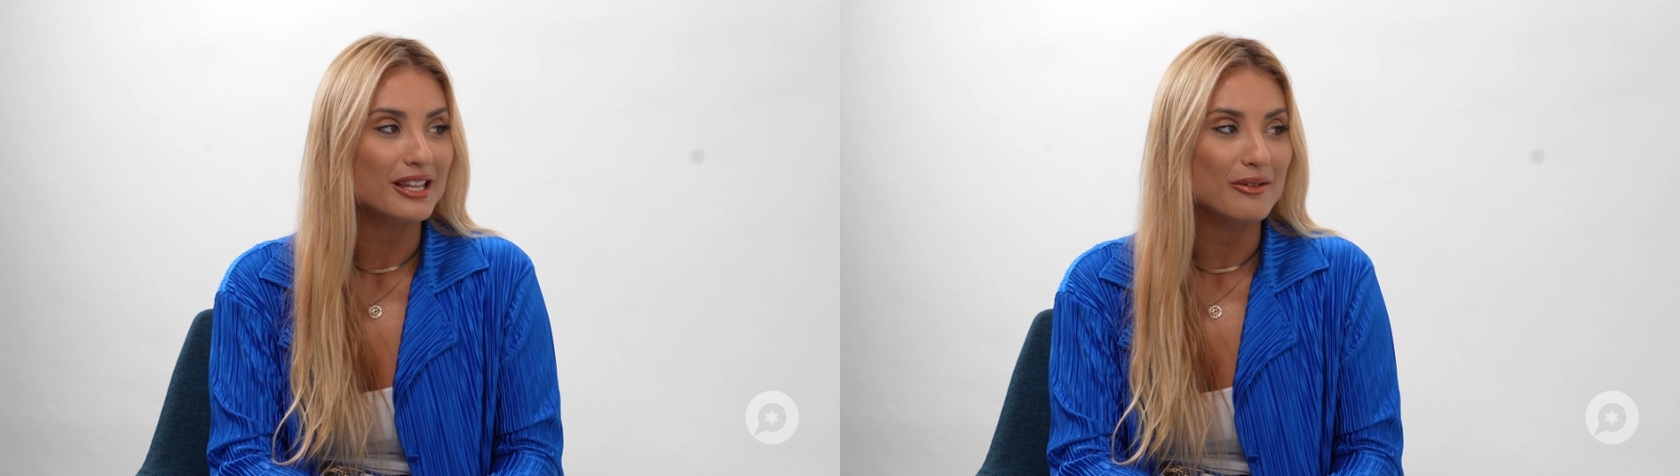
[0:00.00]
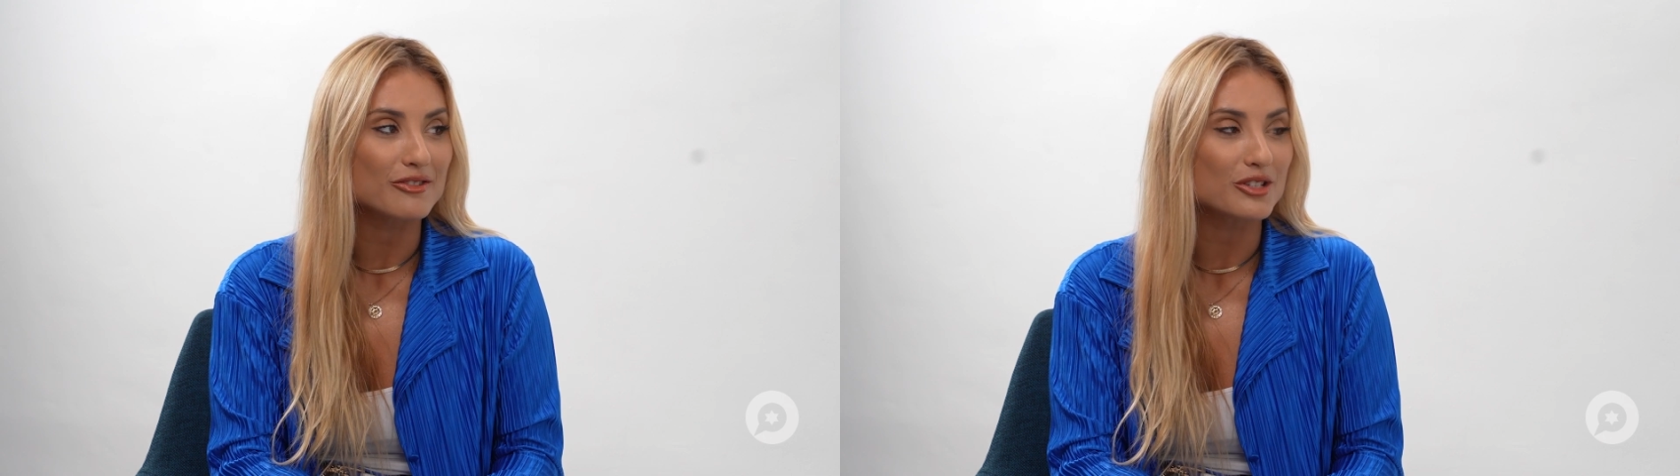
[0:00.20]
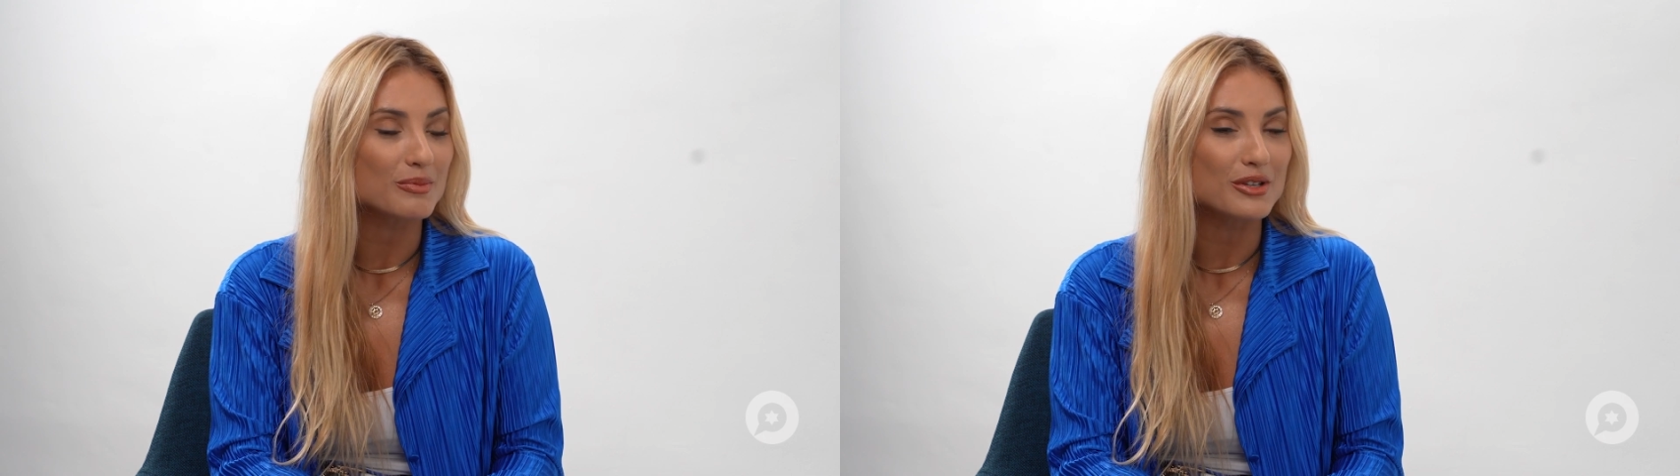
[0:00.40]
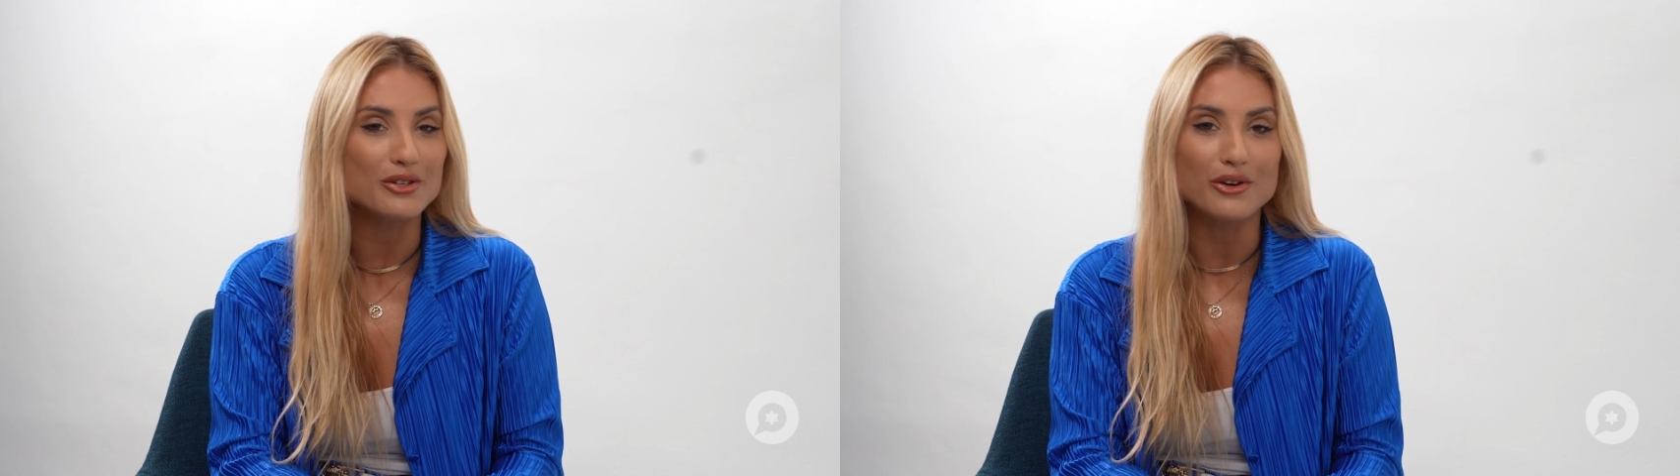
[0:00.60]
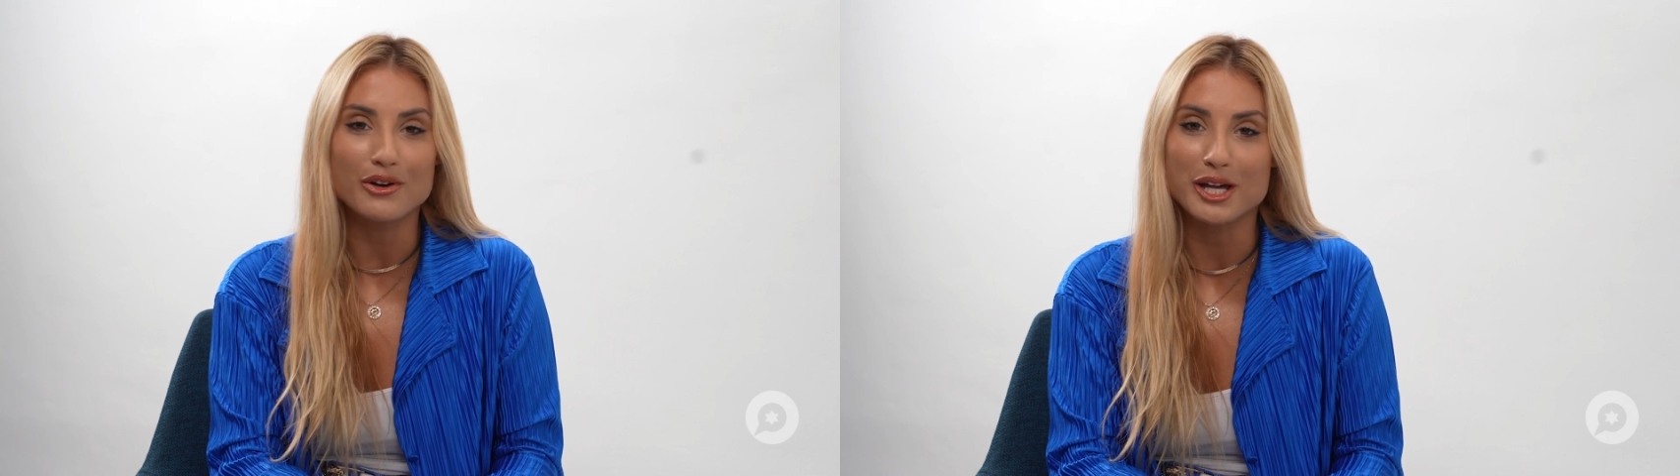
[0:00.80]
they would just be
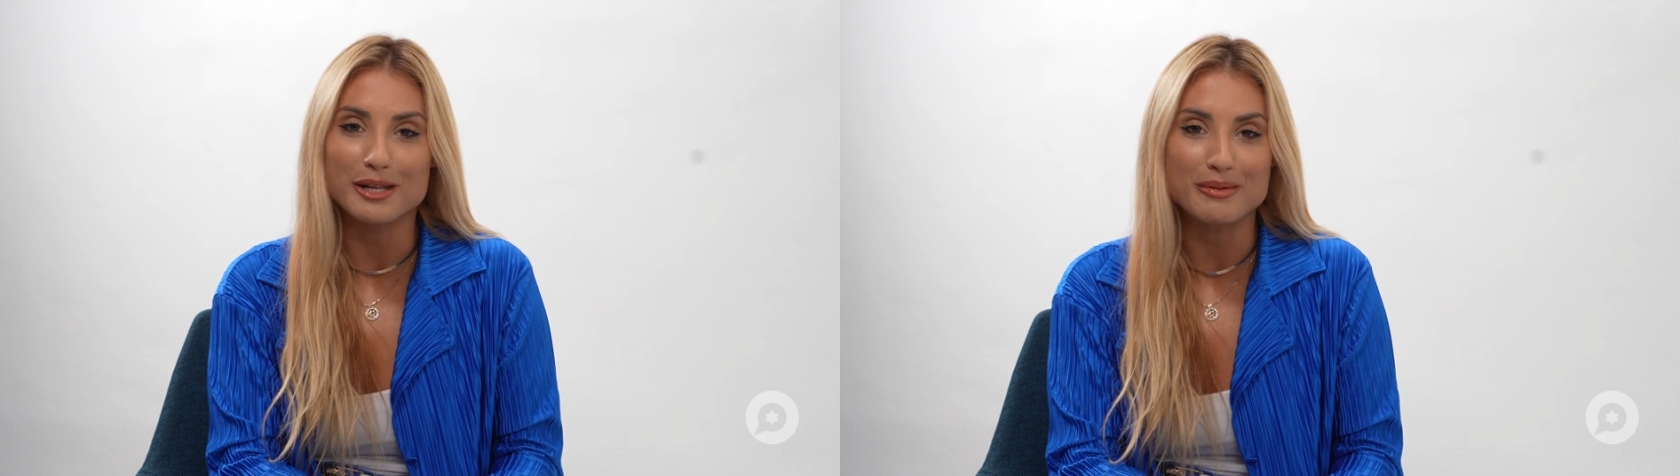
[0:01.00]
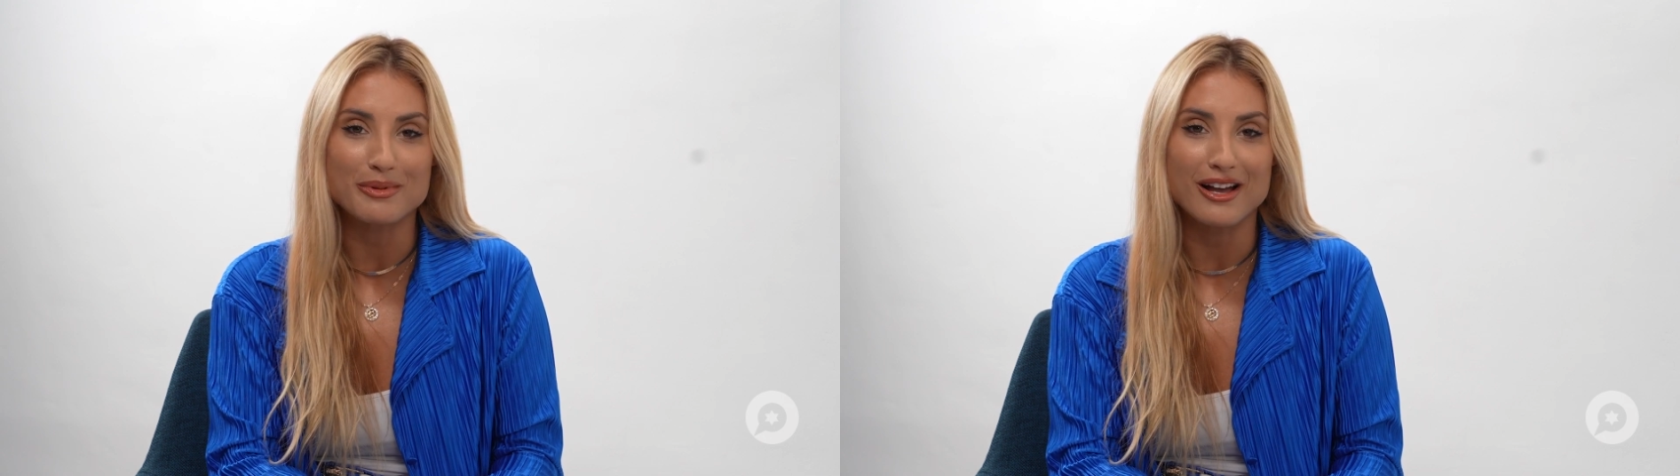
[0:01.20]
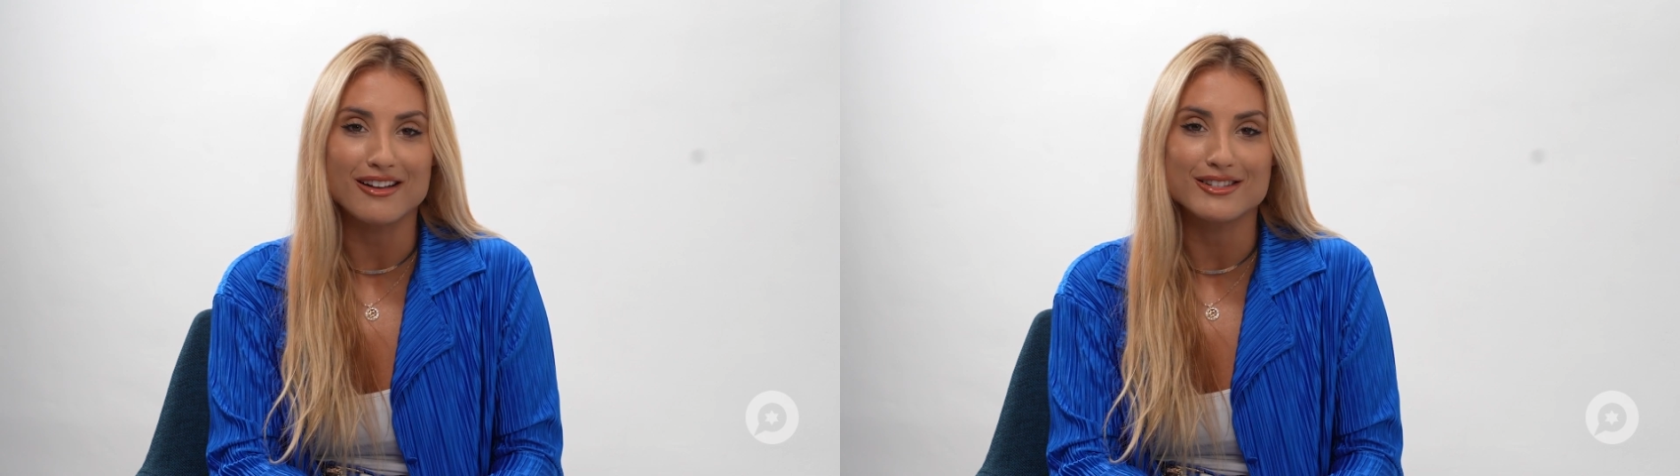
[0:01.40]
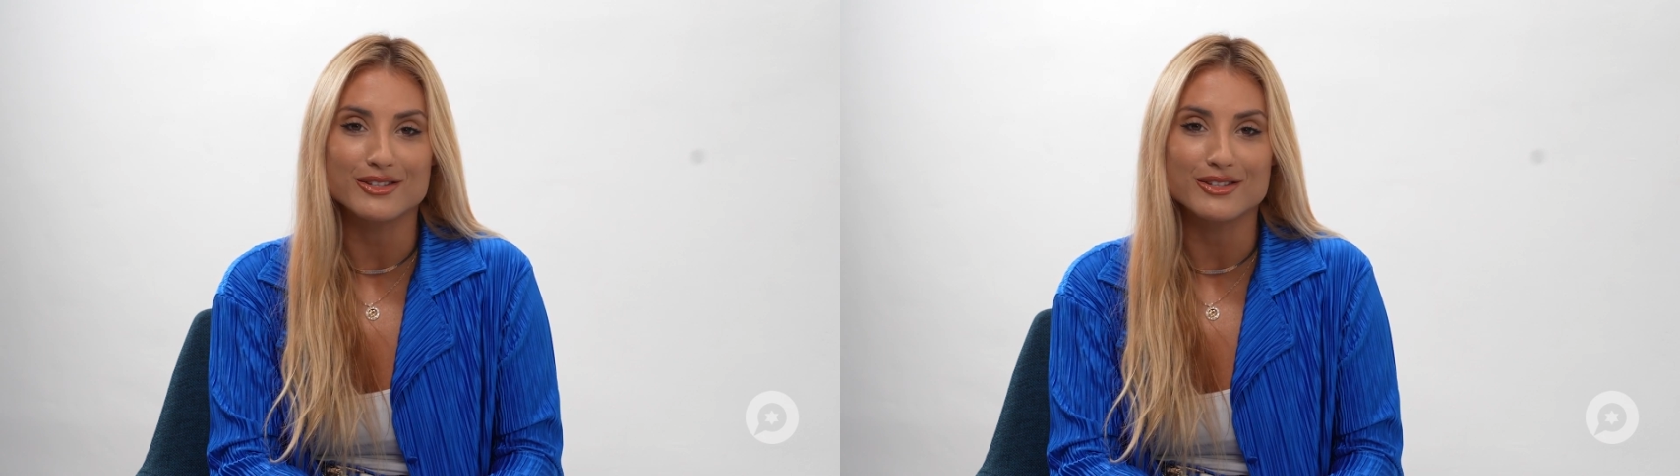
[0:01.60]
so incredibly proud.